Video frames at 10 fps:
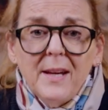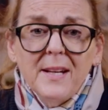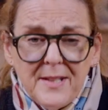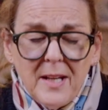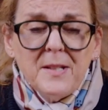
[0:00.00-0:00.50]

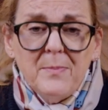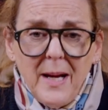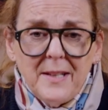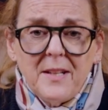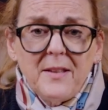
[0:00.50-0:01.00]
It doesn't
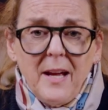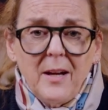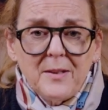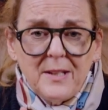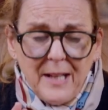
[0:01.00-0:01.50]
matter, they
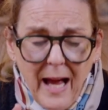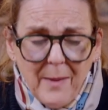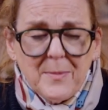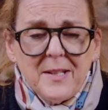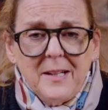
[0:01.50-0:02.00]
are
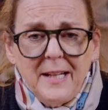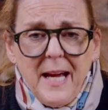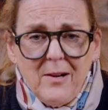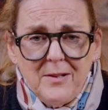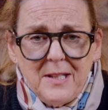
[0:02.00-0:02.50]
absolutely
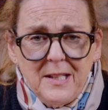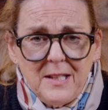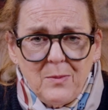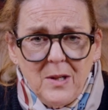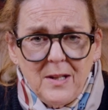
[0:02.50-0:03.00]

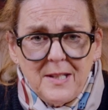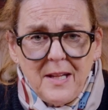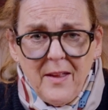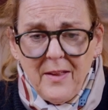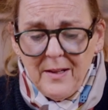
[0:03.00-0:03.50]
guaranteed to work
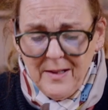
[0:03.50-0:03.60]
together.